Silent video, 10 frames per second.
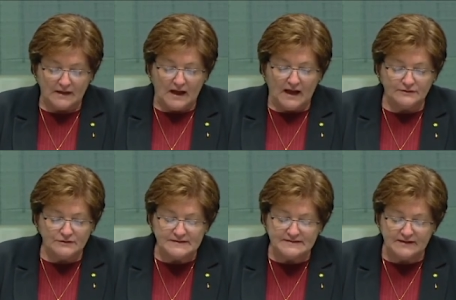
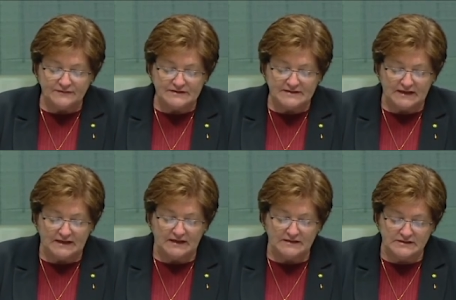
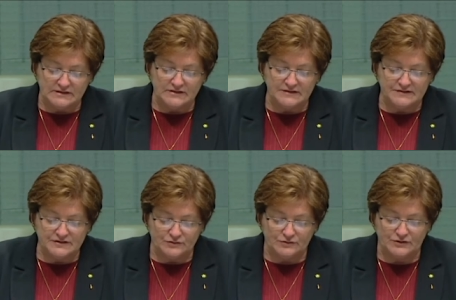117 Indigenous
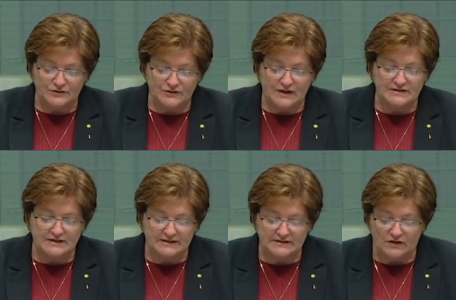children
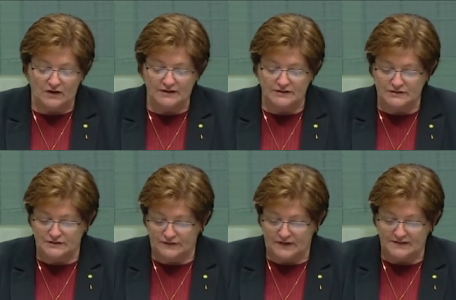tragically died in
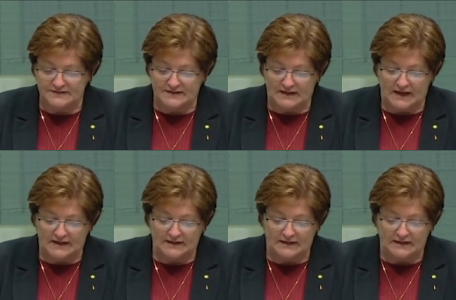
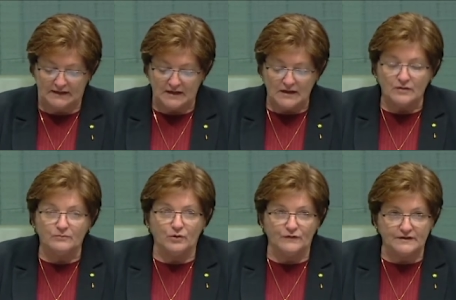2018,
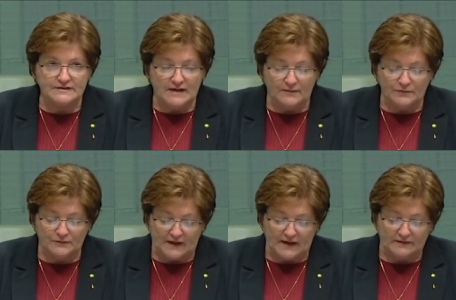more than double
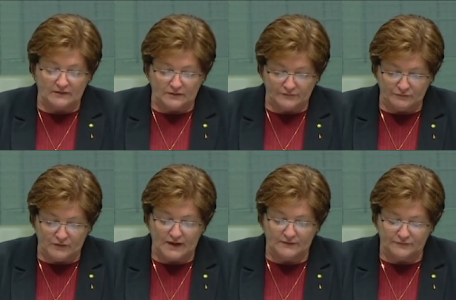that of the
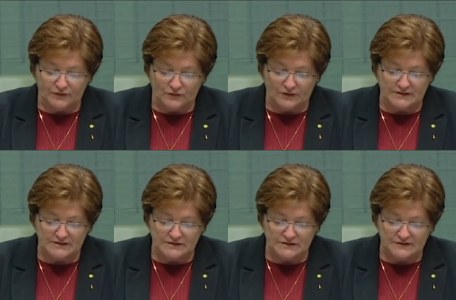rate for
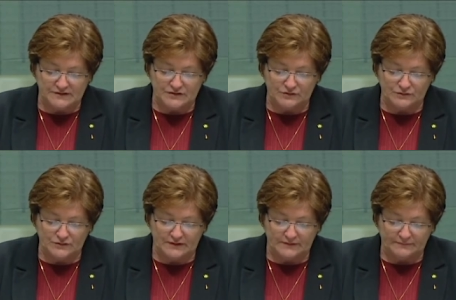non-Indigenous
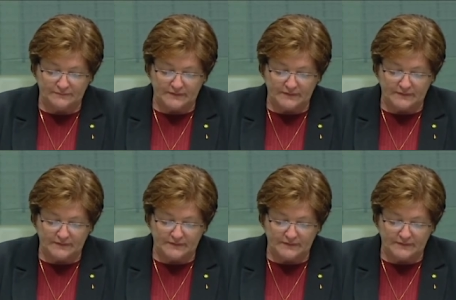children.